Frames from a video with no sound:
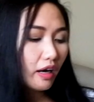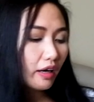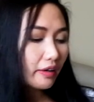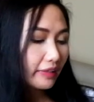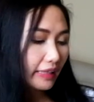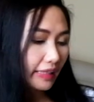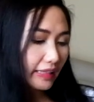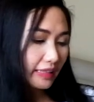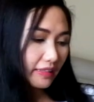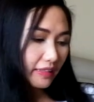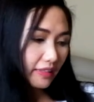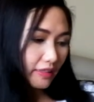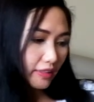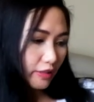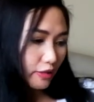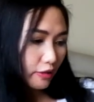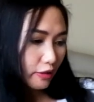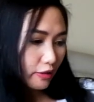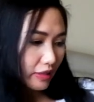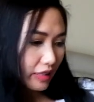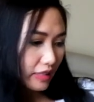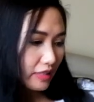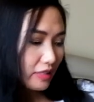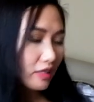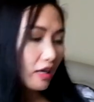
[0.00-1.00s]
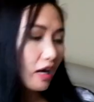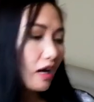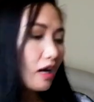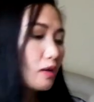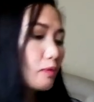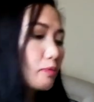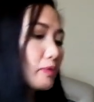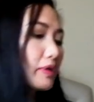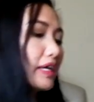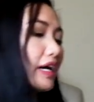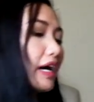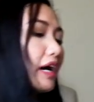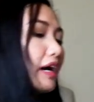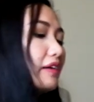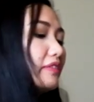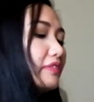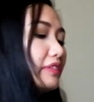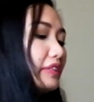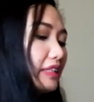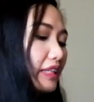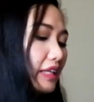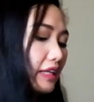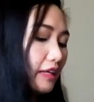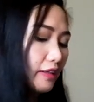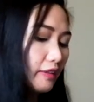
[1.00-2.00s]
Alright, so that's all we
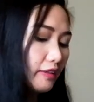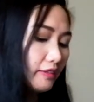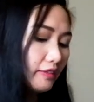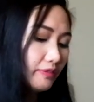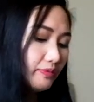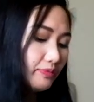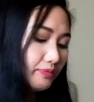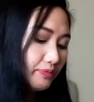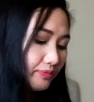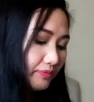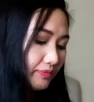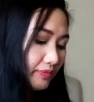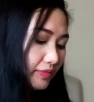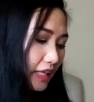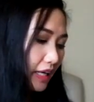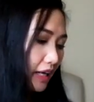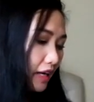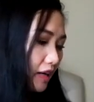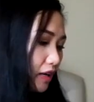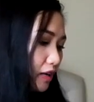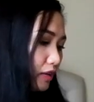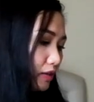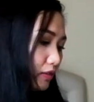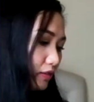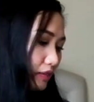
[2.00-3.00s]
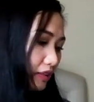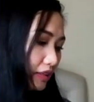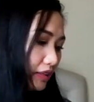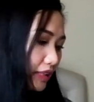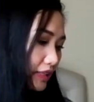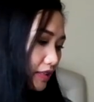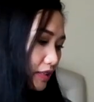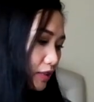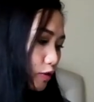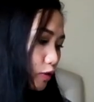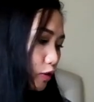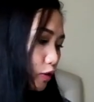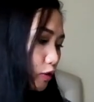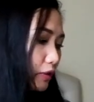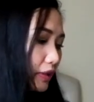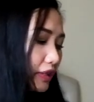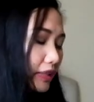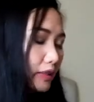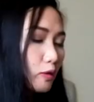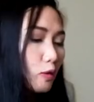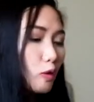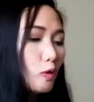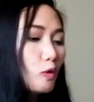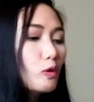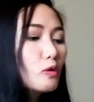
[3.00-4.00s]
have in here. Now let's go
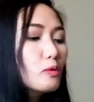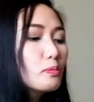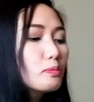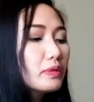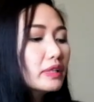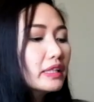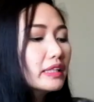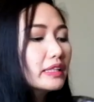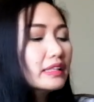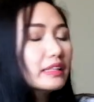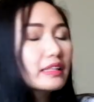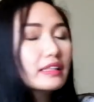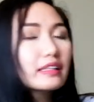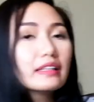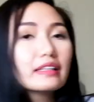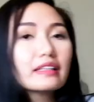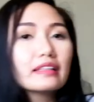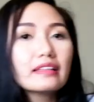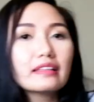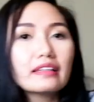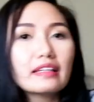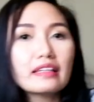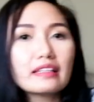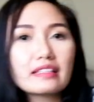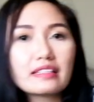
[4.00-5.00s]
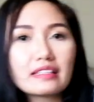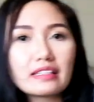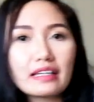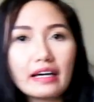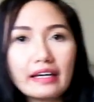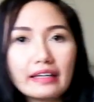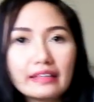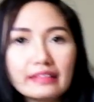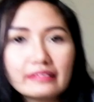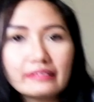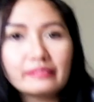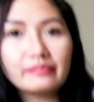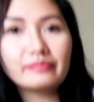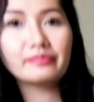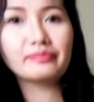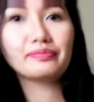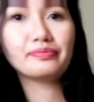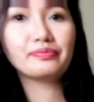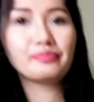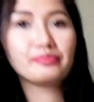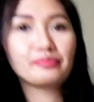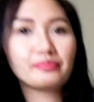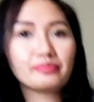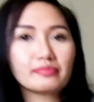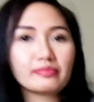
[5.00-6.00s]
and open this
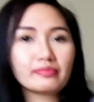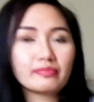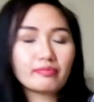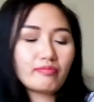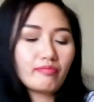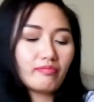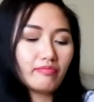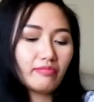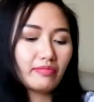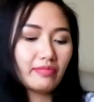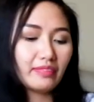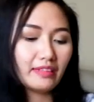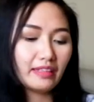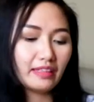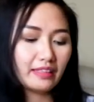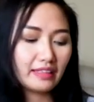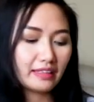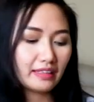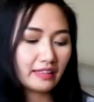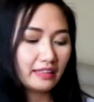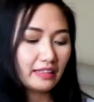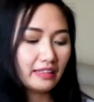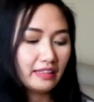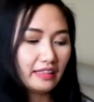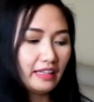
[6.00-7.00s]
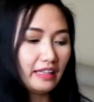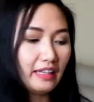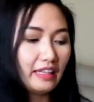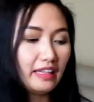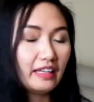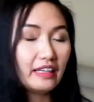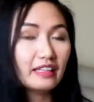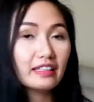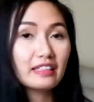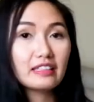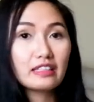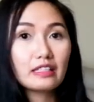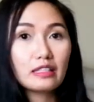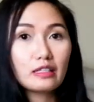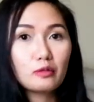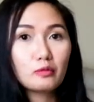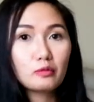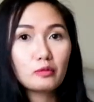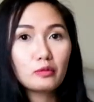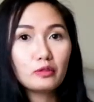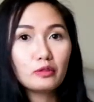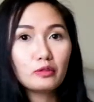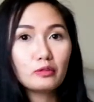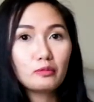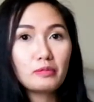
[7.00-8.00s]
one. And
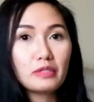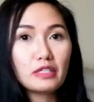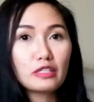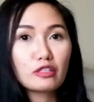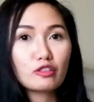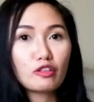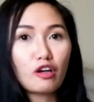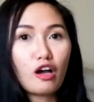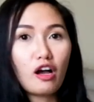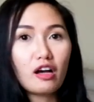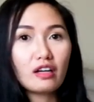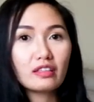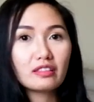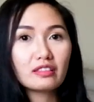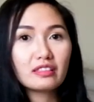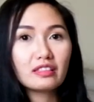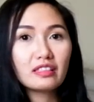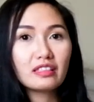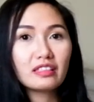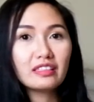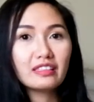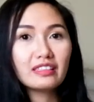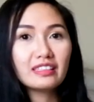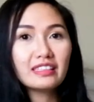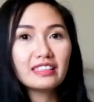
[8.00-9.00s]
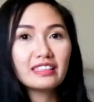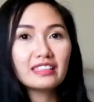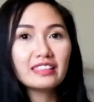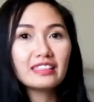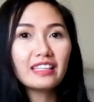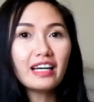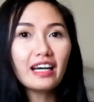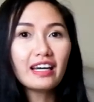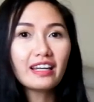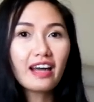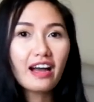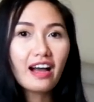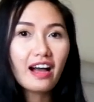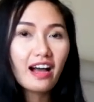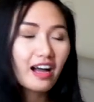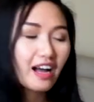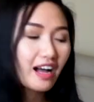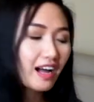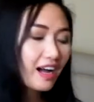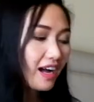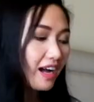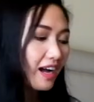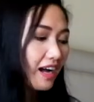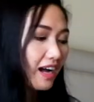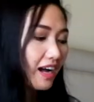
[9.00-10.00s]
you will be shocked.
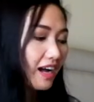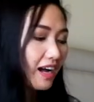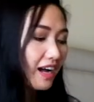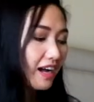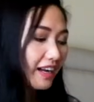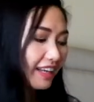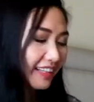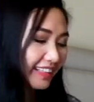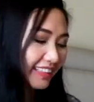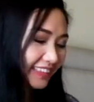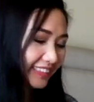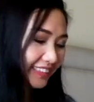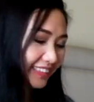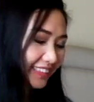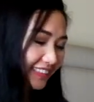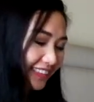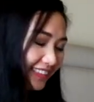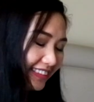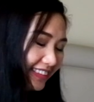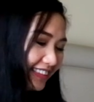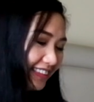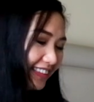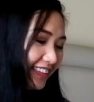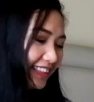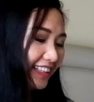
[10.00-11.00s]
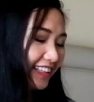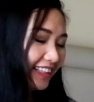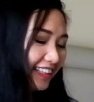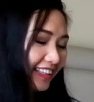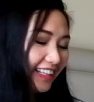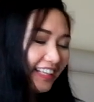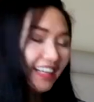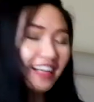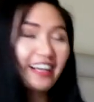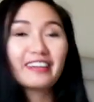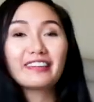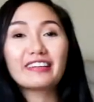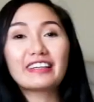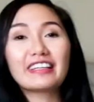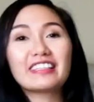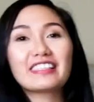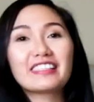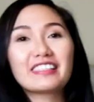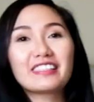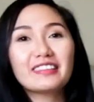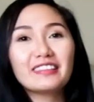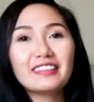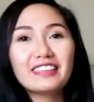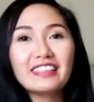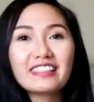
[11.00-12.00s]
Ta-da!
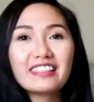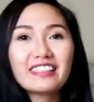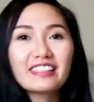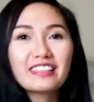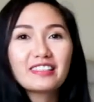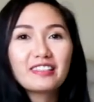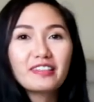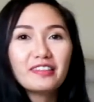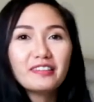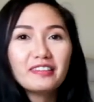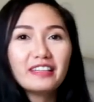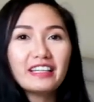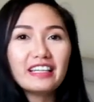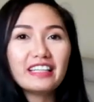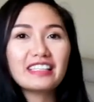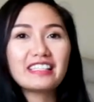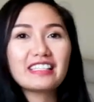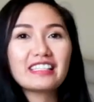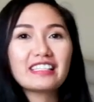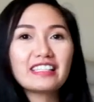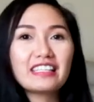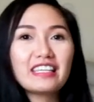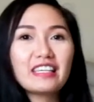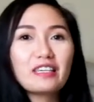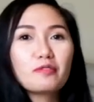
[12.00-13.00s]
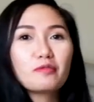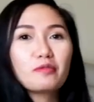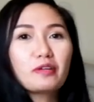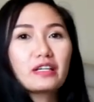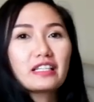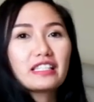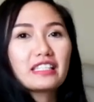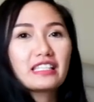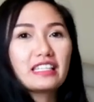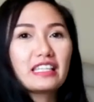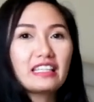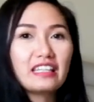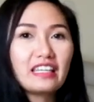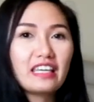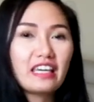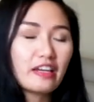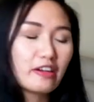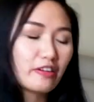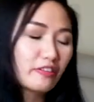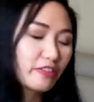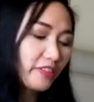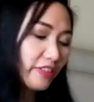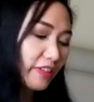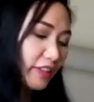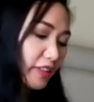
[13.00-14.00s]
Alright, so let's go and see what's in
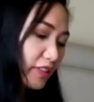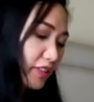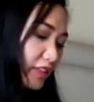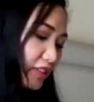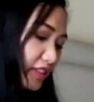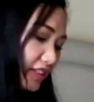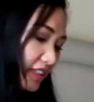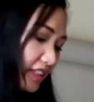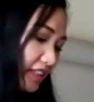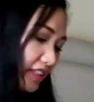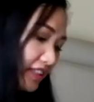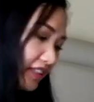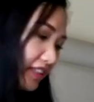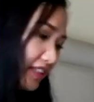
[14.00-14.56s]
here first.